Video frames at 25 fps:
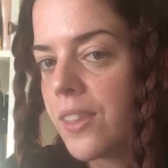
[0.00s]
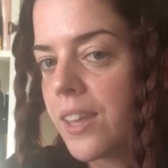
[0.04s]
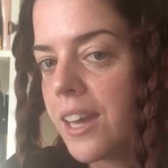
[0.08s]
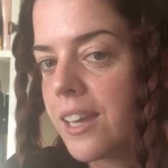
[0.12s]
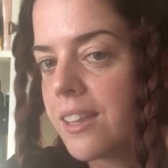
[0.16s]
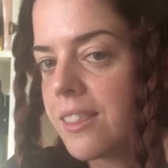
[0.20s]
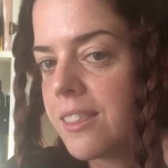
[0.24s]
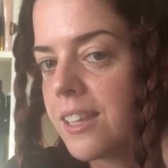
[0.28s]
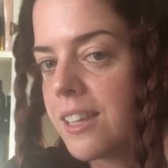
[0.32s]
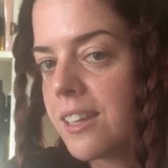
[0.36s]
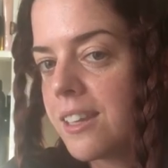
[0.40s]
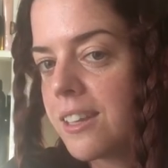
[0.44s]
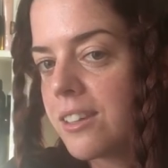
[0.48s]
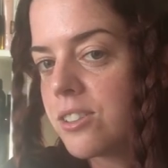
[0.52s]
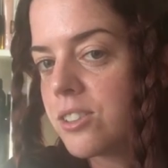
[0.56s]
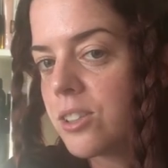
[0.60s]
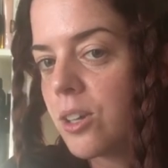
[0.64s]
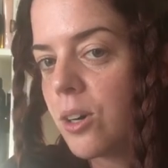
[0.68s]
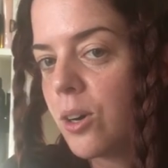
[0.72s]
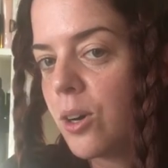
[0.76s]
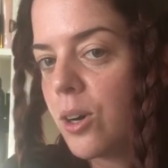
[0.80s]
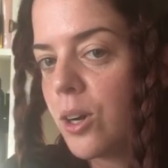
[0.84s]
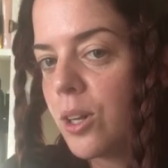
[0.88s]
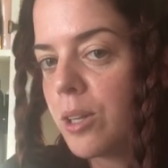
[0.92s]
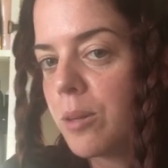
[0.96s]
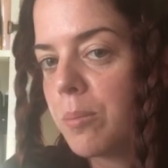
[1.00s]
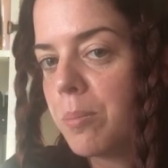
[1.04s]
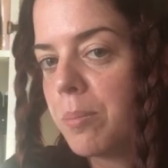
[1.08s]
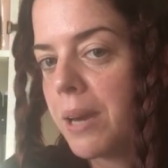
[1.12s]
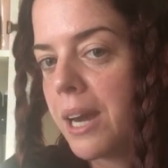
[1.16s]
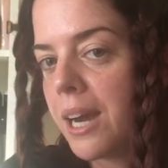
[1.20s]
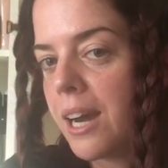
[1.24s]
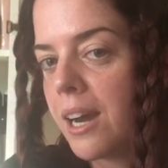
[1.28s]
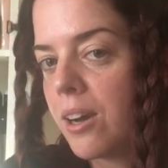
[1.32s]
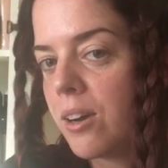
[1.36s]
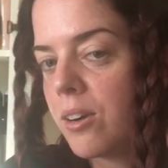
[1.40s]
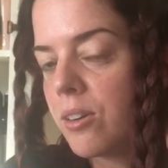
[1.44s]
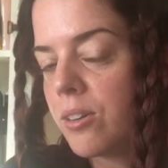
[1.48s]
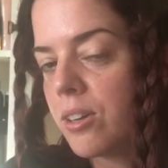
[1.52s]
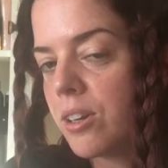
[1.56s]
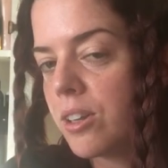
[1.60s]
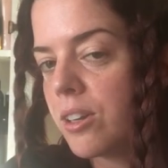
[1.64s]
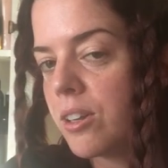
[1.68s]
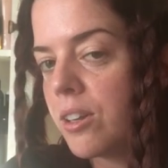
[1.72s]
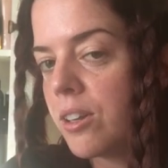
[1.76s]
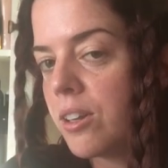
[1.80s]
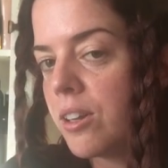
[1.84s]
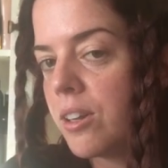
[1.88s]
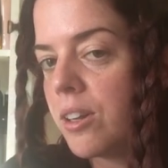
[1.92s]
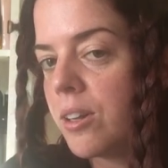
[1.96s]
I think it's all about
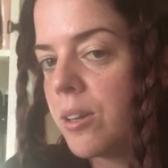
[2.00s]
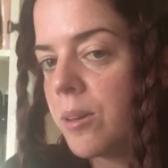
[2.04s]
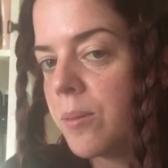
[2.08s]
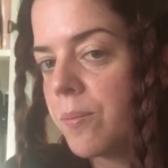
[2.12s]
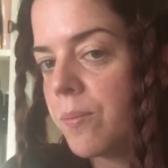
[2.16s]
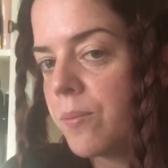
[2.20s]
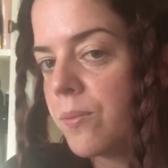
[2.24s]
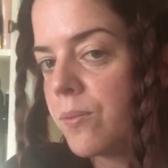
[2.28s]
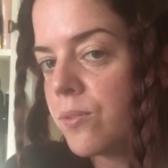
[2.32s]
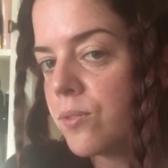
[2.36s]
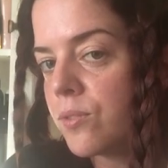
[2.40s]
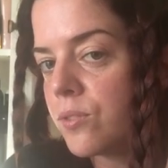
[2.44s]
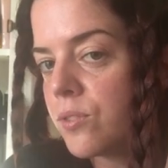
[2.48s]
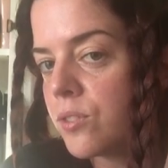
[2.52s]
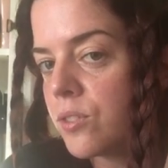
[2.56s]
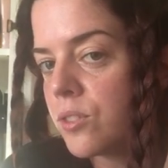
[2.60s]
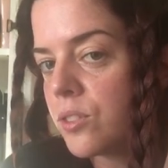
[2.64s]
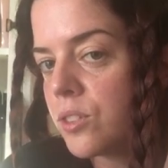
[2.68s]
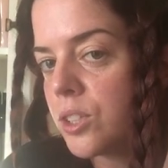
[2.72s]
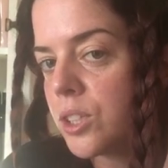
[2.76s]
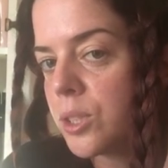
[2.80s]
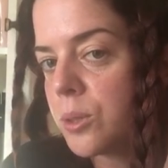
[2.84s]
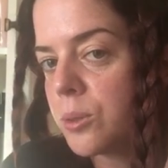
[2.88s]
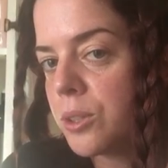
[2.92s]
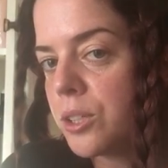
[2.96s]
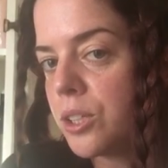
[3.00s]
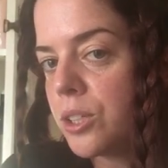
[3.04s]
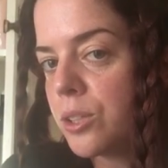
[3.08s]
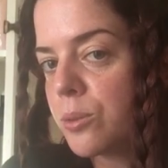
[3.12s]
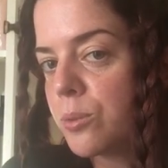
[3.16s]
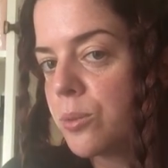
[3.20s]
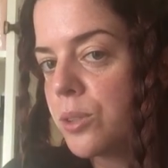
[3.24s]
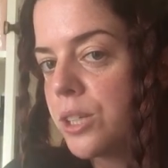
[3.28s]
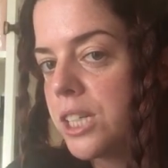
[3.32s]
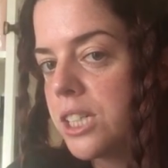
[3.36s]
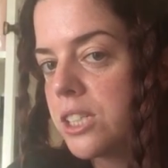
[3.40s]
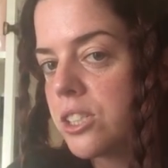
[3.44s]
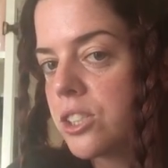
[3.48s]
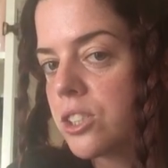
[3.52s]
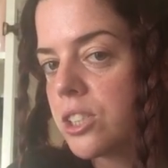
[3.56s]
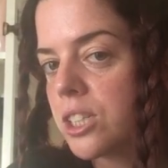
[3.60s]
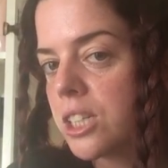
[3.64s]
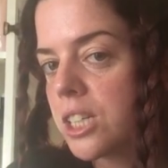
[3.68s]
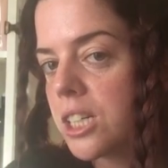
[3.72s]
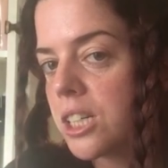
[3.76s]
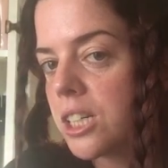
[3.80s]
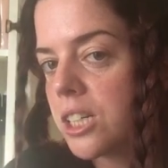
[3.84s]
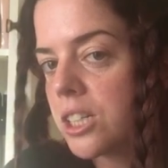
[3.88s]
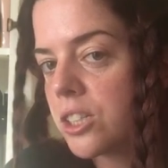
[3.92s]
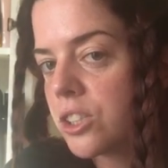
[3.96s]
doing your
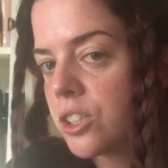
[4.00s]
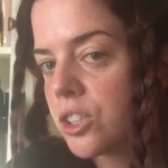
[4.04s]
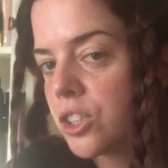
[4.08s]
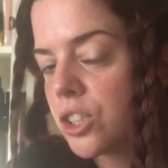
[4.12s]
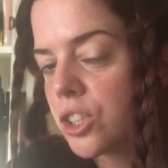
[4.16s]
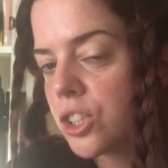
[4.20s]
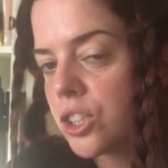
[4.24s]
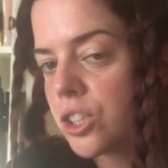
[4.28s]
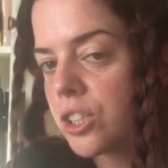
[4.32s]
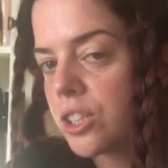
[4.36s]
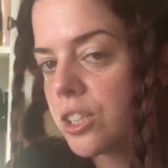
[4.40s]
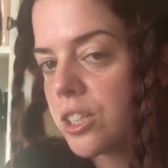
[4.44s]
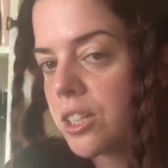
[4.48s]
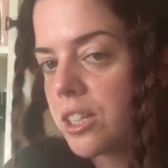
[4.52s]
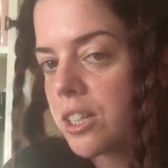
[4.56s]
research,